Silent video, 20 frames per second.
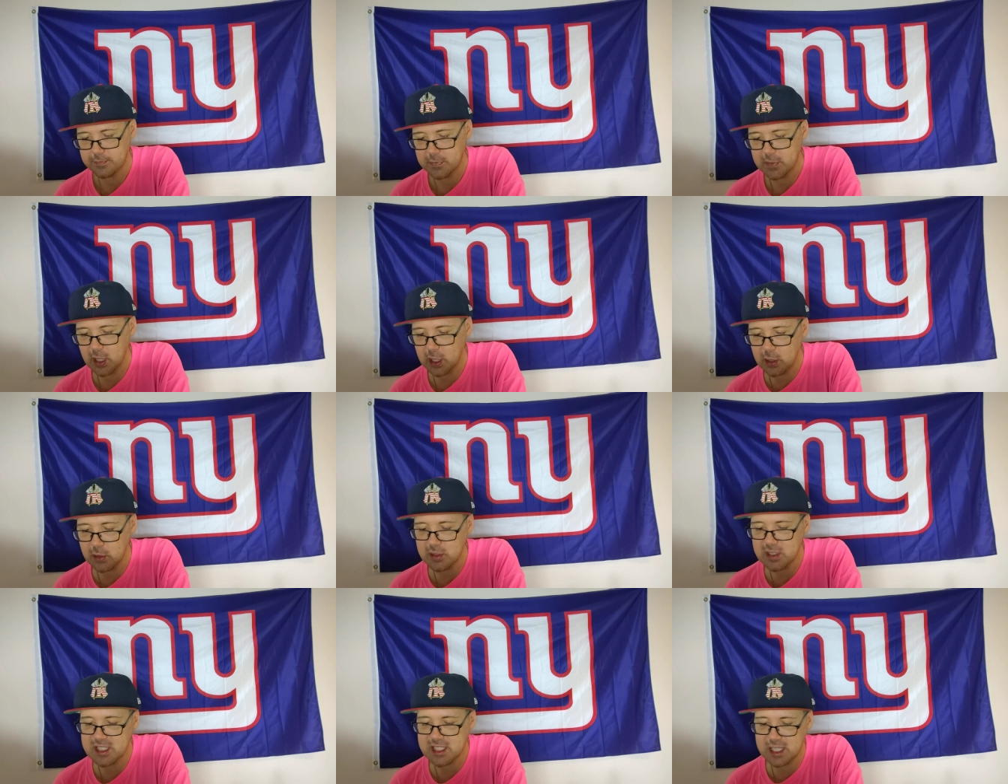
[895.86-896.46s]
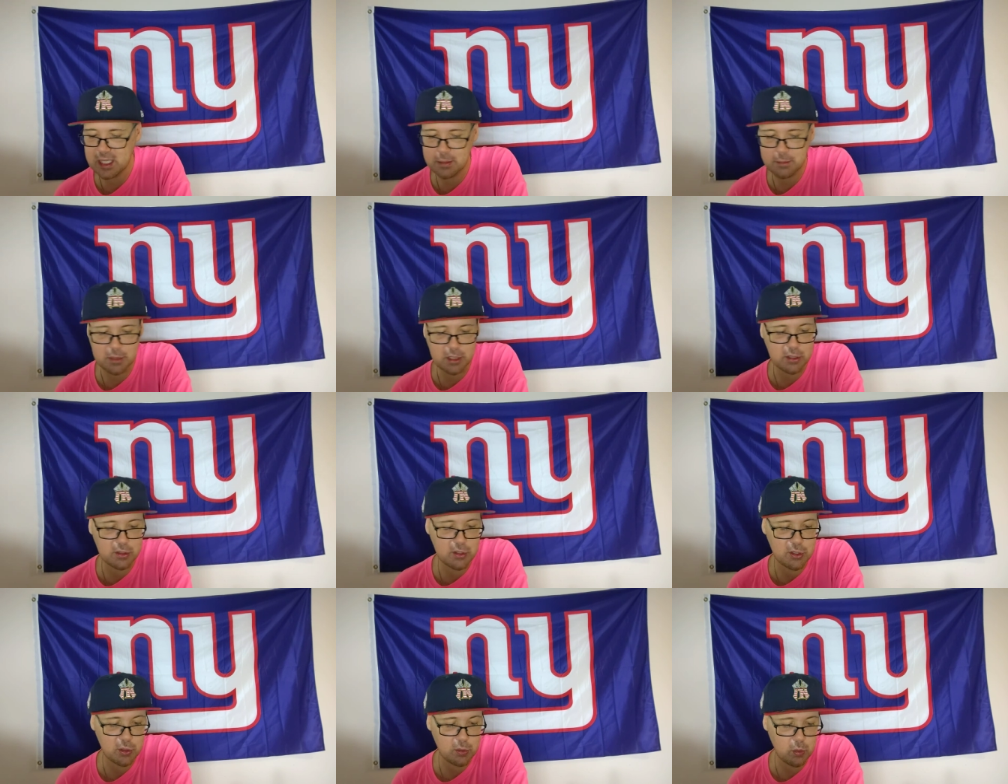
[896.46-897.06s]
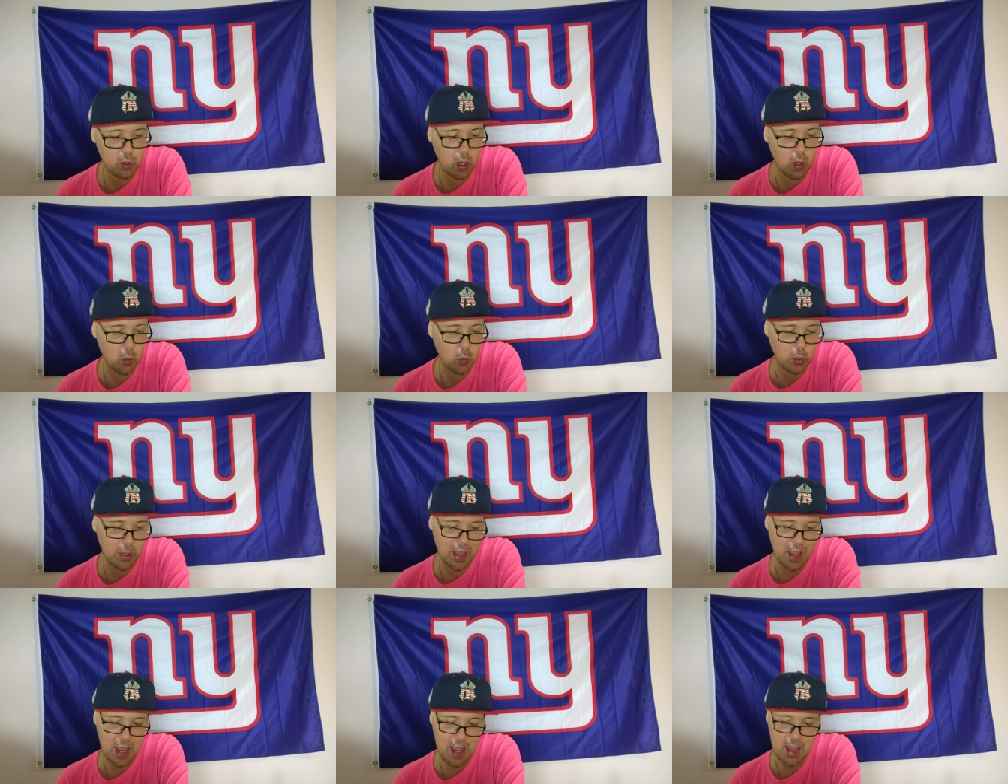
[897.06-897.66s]
Those seem to do
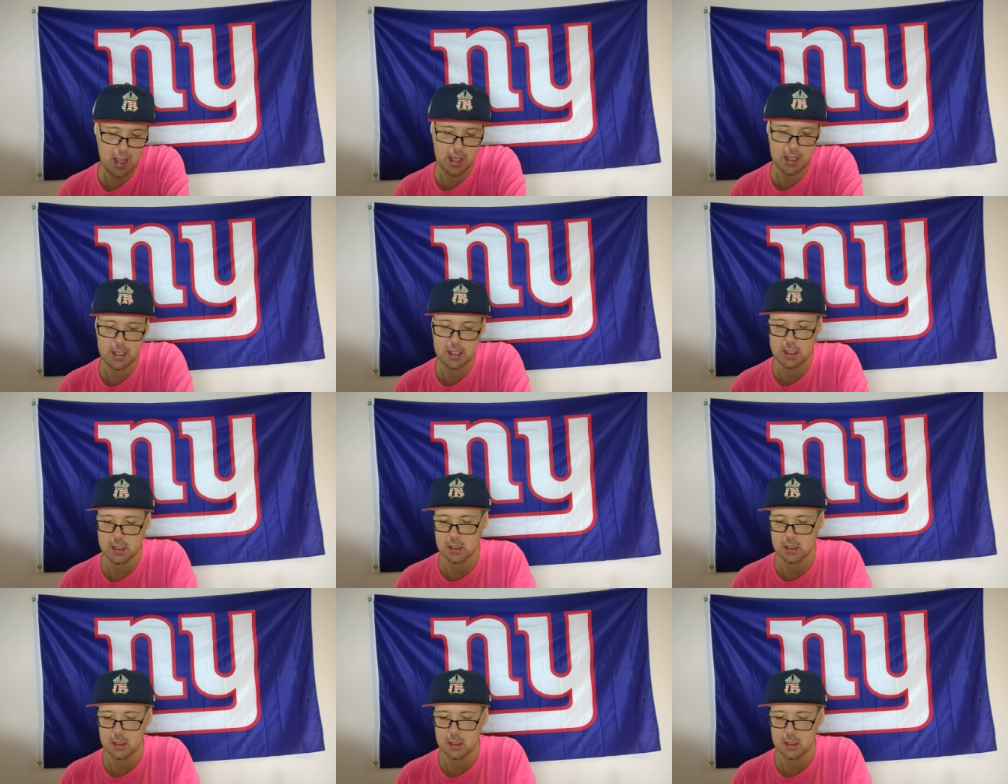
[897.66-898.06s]
okay.